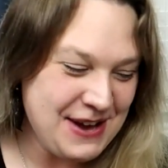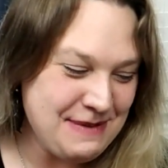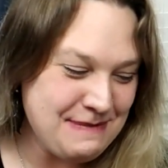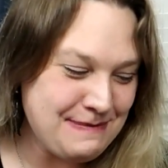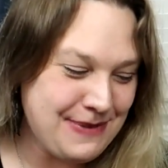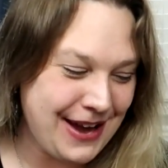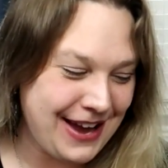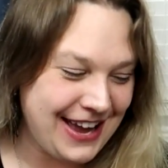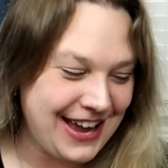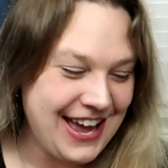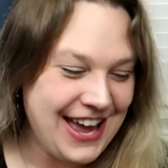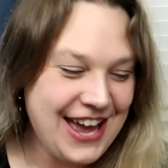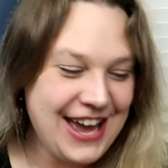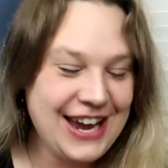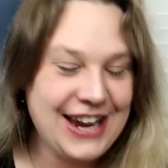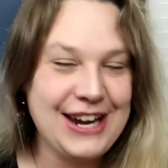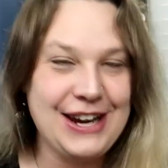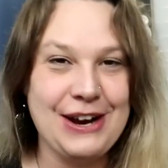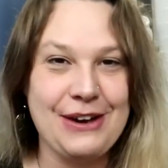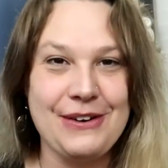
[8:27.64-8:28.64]
but
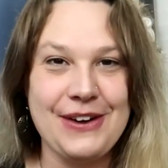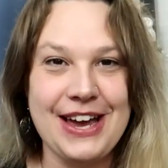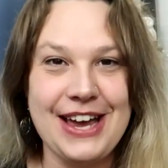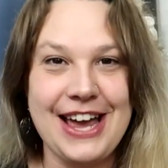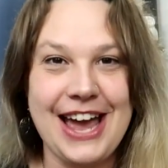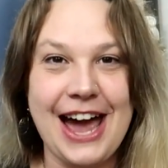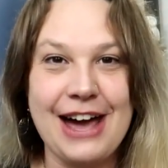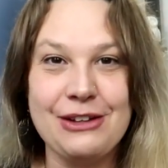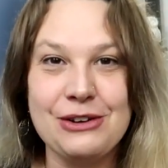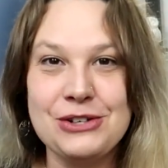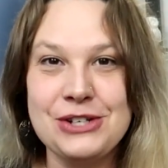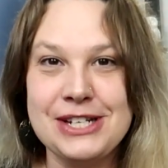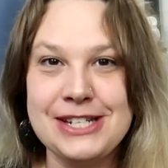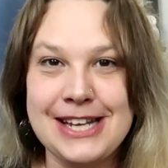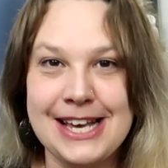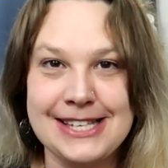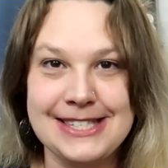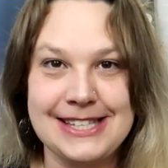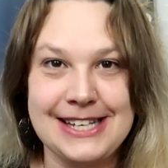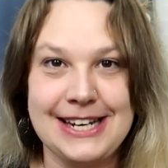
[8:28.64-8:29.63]
allergy
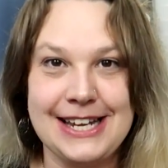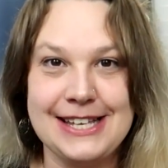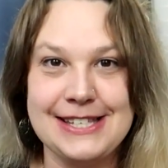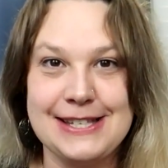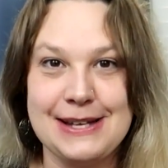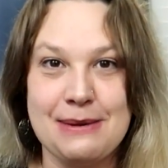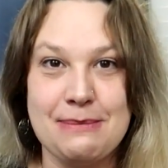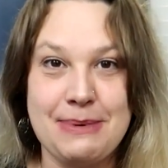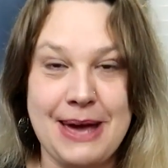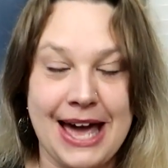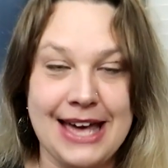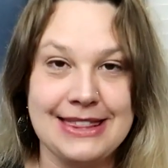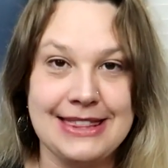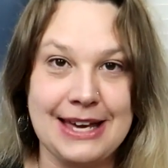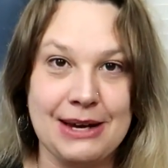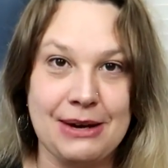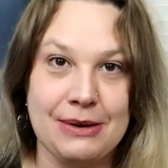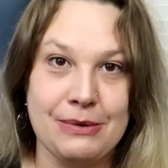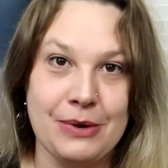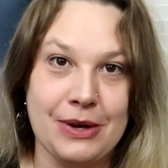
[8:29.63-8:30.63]
testing isn't a bad
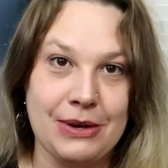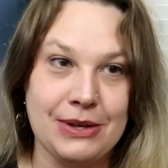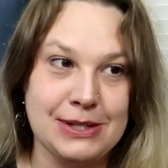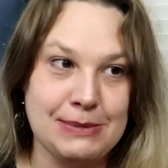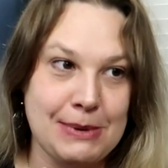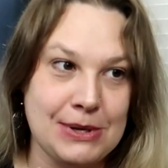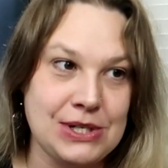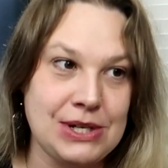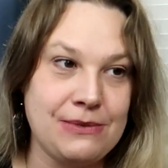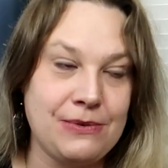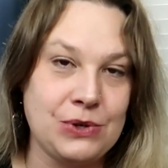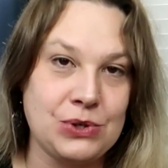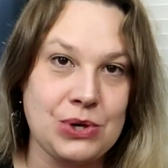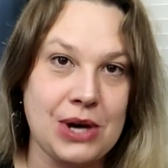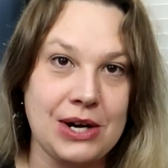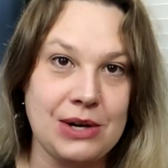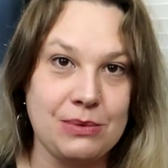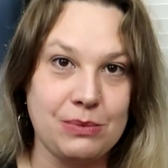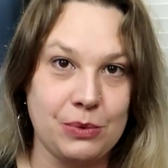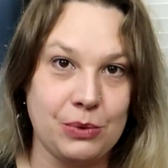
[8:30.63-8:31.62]
thing, especially if you're
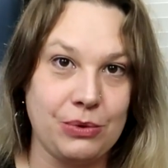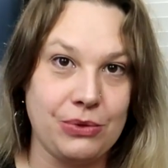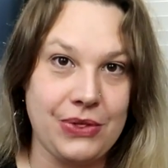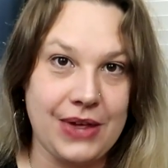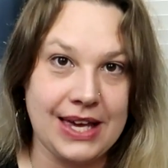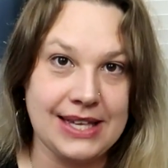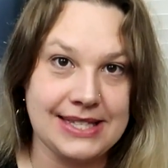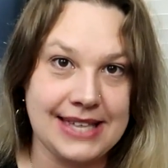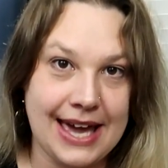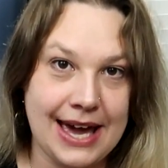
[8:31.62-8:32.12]
trying to rule things